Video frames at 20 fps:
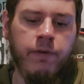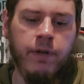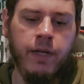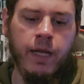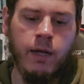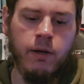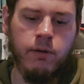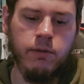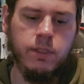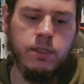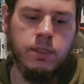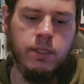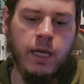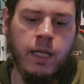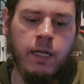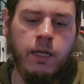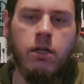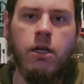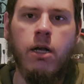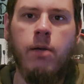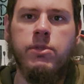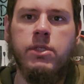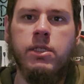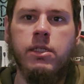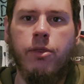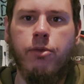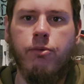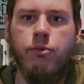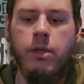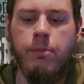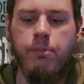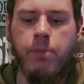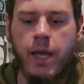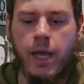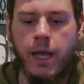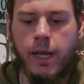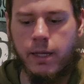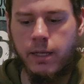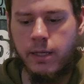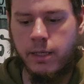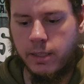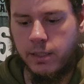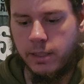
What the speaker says: an ounce, and it comes in a 3-pack.